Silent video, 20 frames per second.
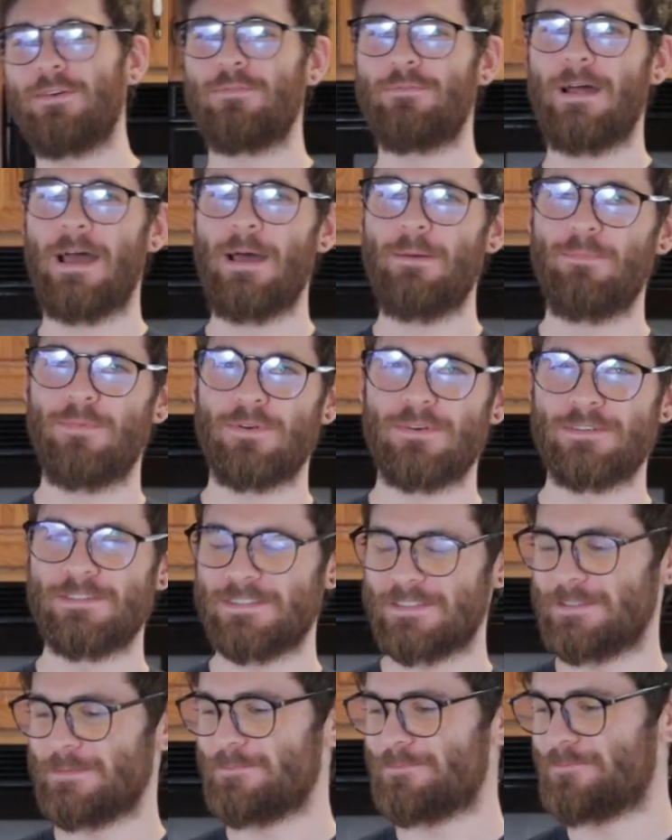the
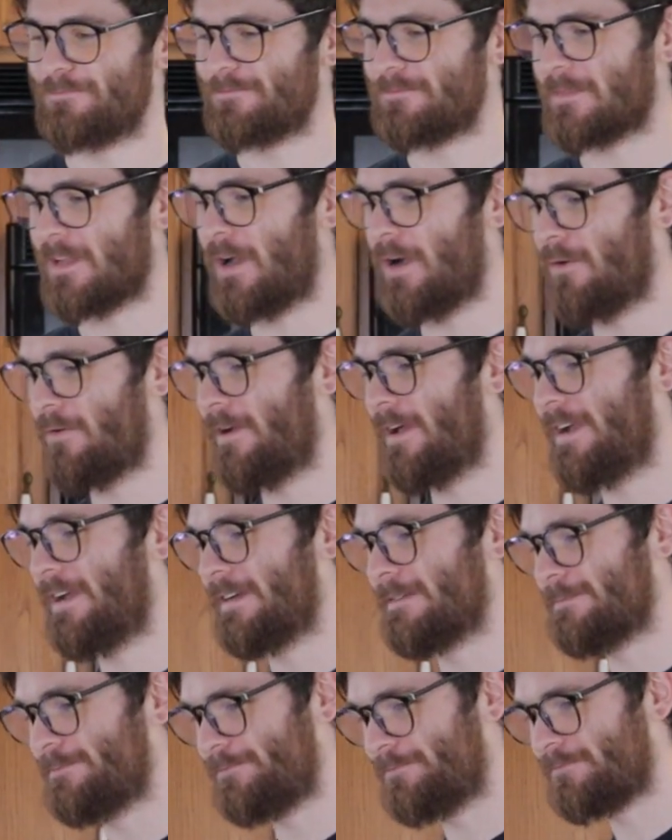wrappers
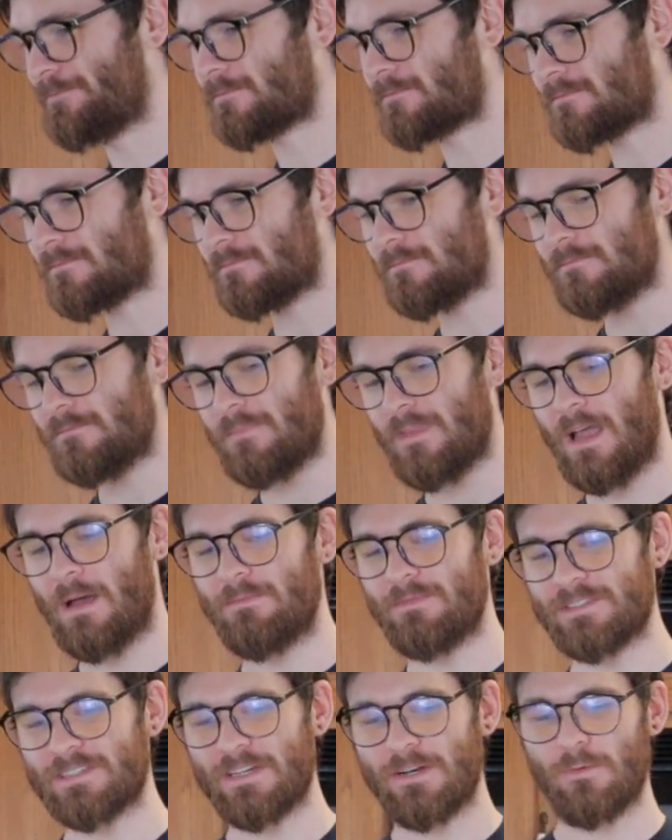already. I'm
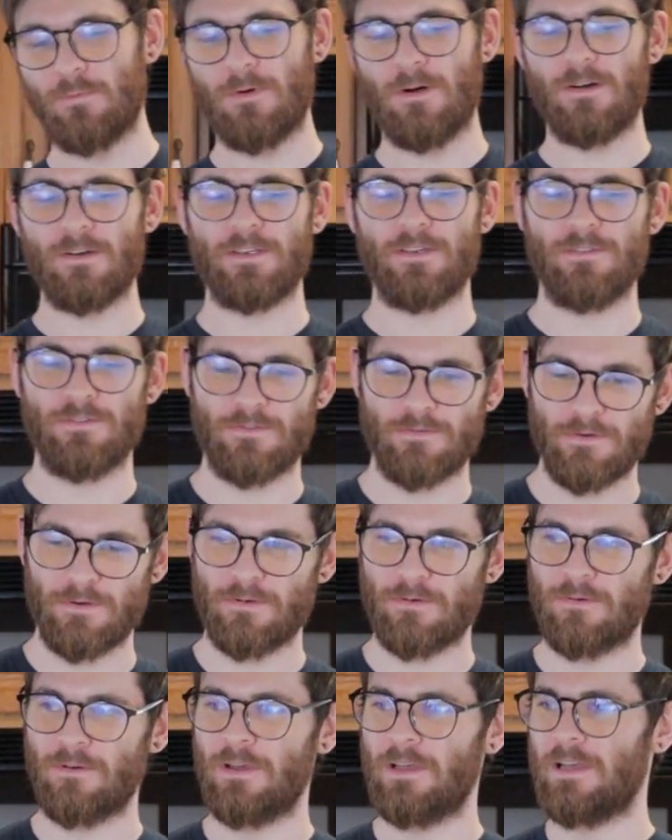just gonna walk you
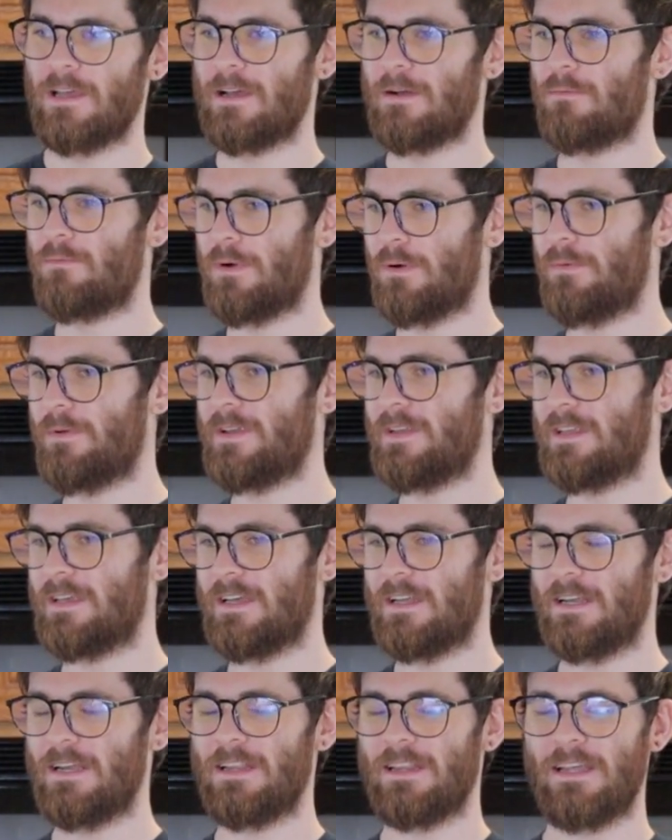through what we
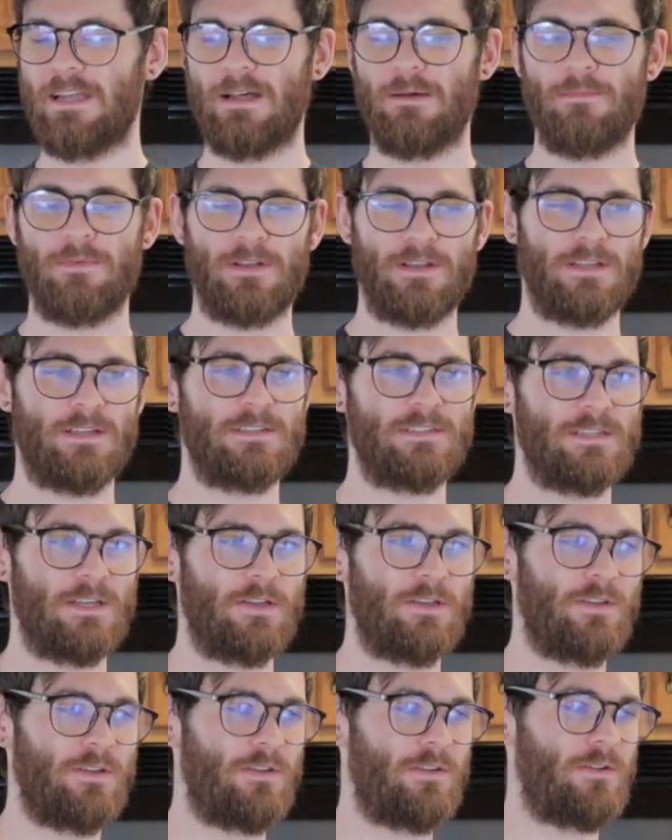did, and then I'm gonna
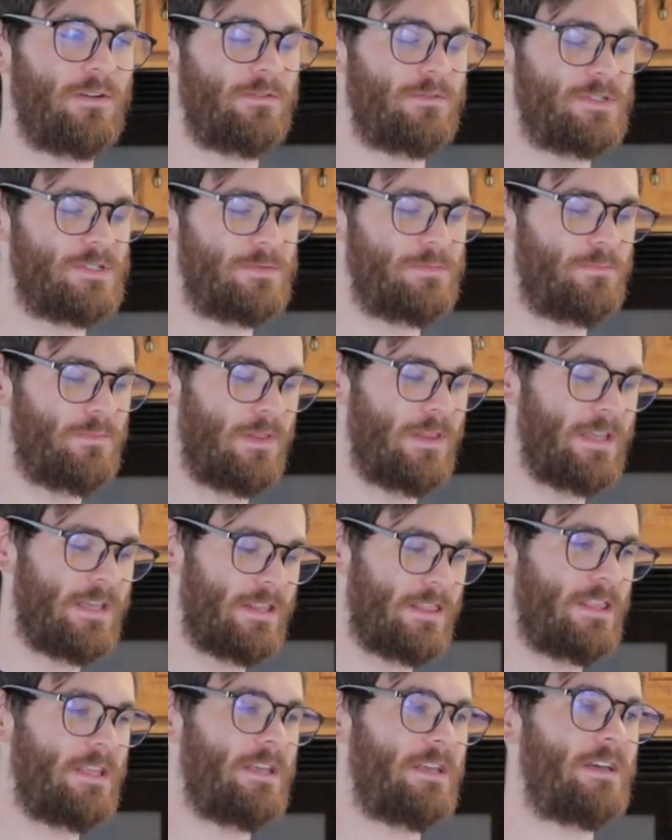tell you, just link
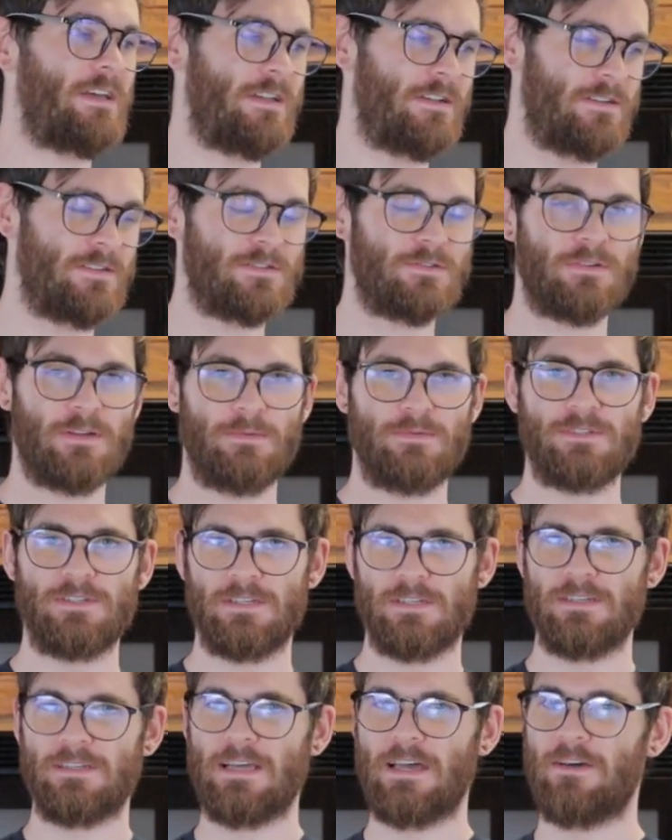the
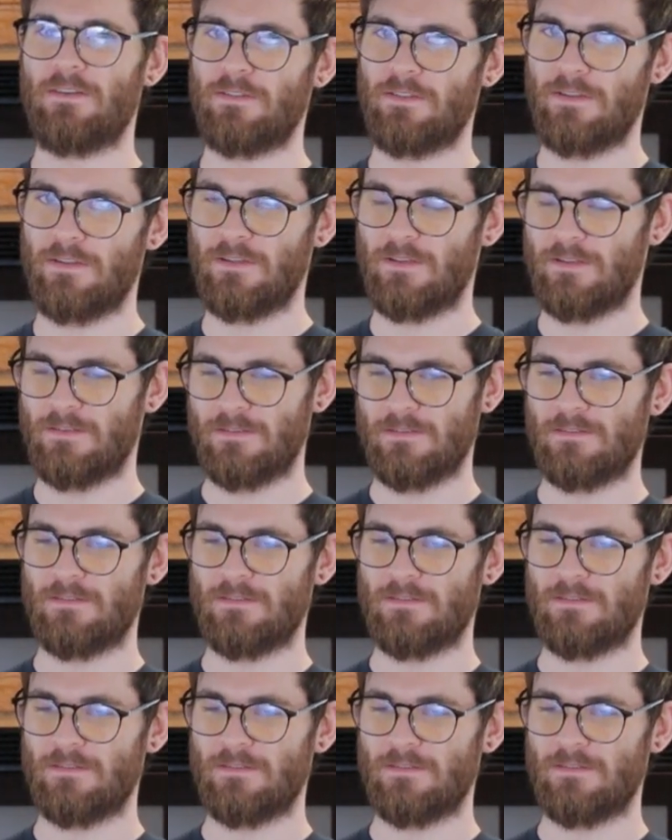description down in the,